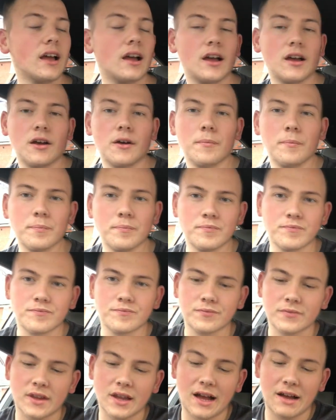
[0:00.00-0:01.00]
I
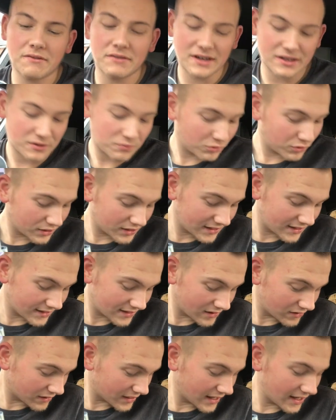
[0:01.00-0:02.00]
haven't actually brought the
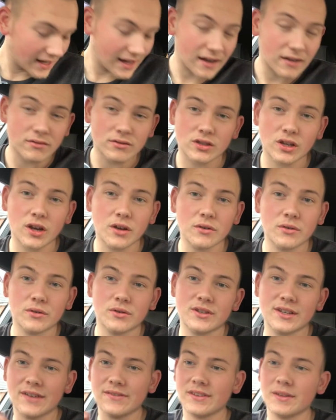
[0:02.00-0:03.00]
disc lock key out, so you
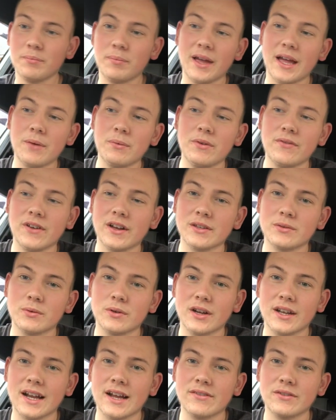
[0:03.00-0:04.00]
just have to bear with us.
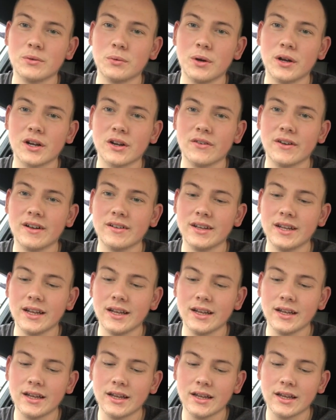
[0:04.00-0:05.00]
We're going to have to work around that.